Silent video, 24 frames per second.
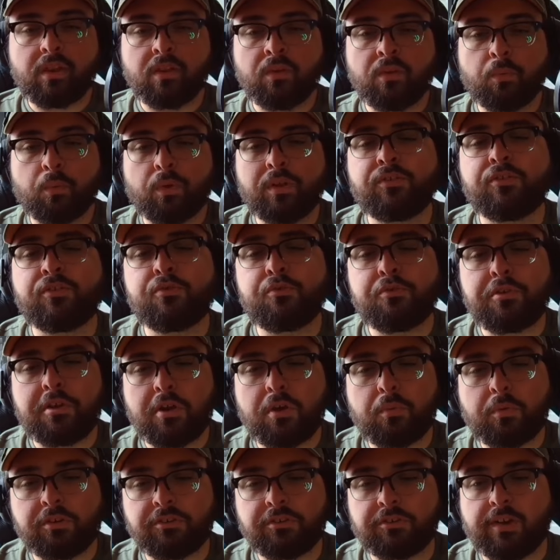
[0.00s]
Once you know
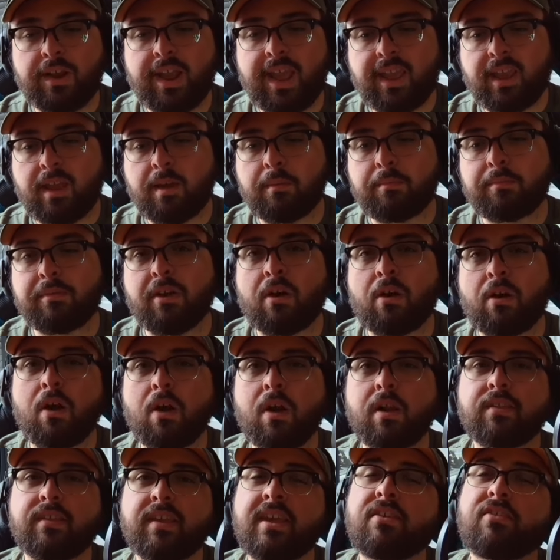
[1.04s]
what your hangups are,
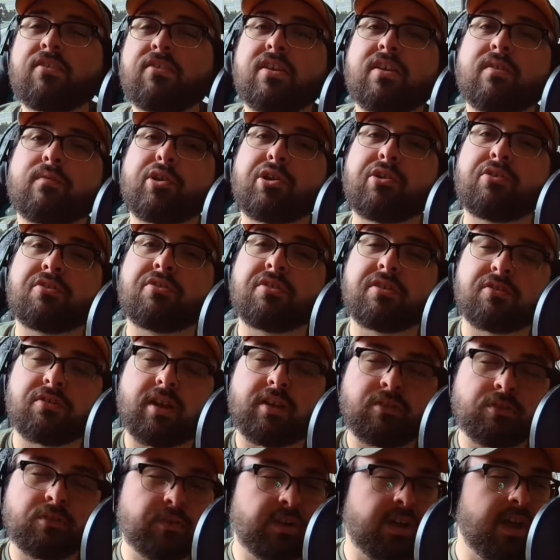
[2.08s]
it's easier for you to try
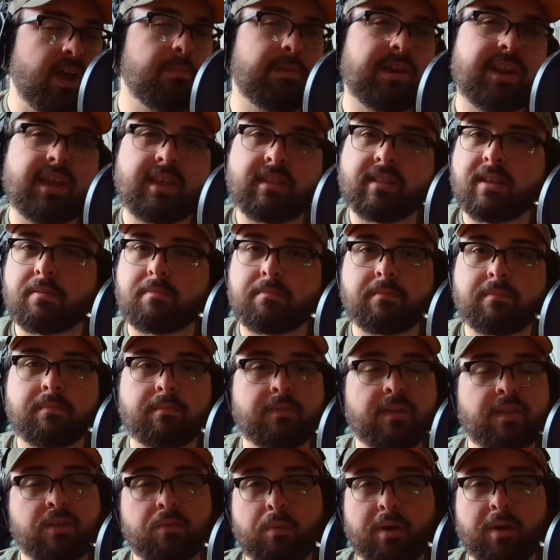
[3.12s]
to accommodate them
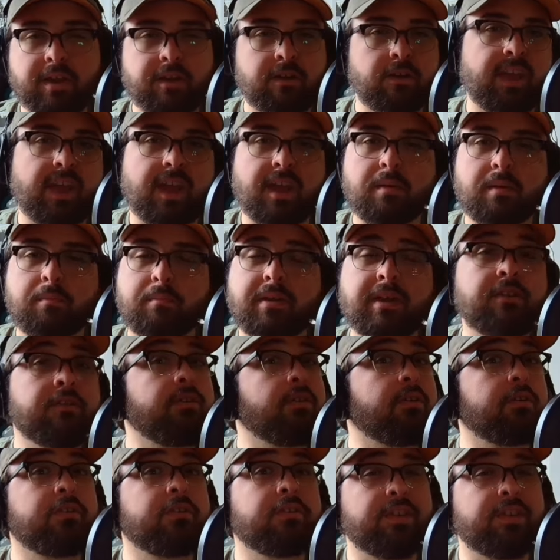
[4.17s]
in the wider game in your
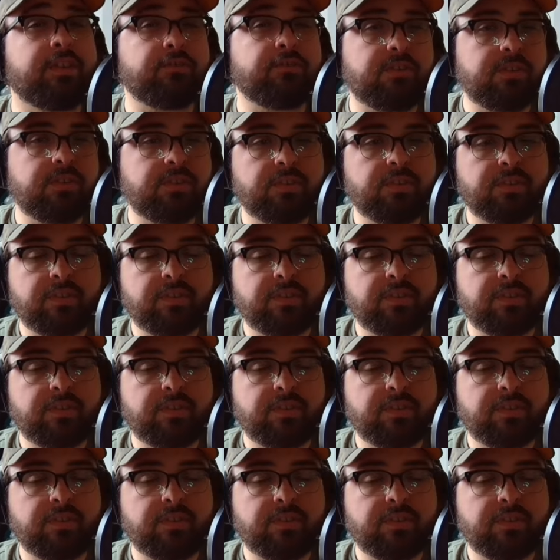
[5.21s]
own decisions.